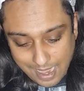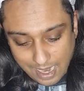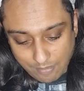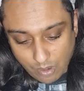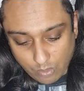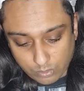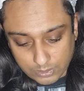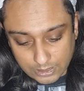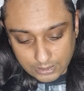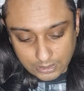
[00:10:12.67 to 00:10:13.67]
and my
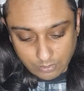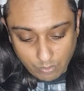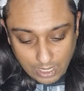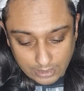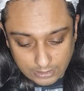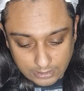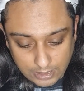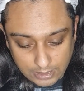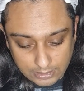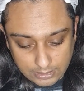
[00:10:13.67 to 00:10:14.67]
autistic ways.
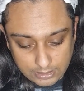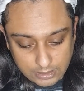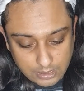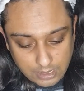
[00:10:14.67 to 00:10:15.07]
It's